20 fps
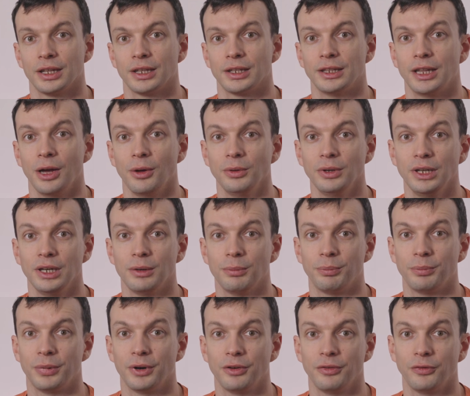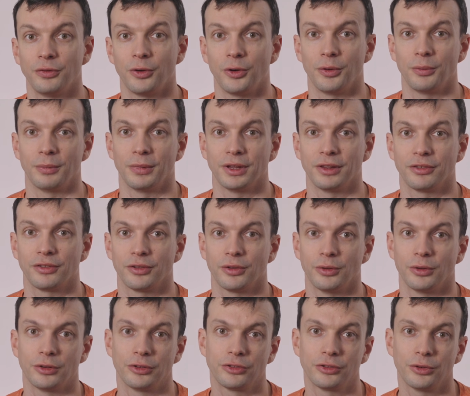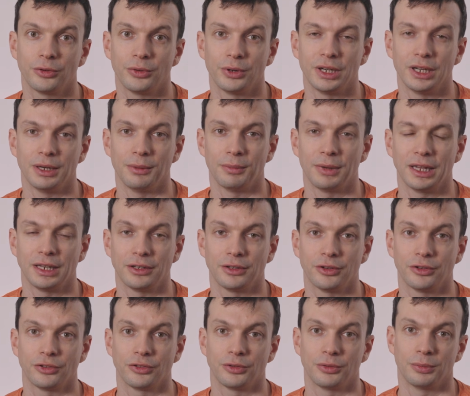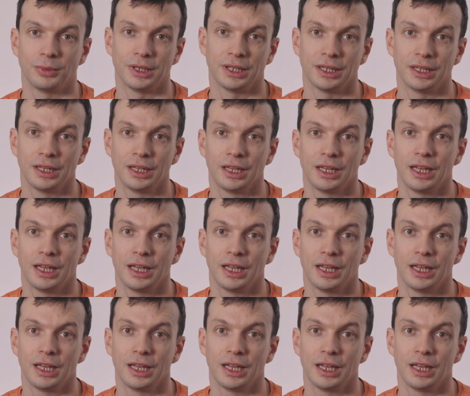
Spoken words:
Downhill performance also really matters to me,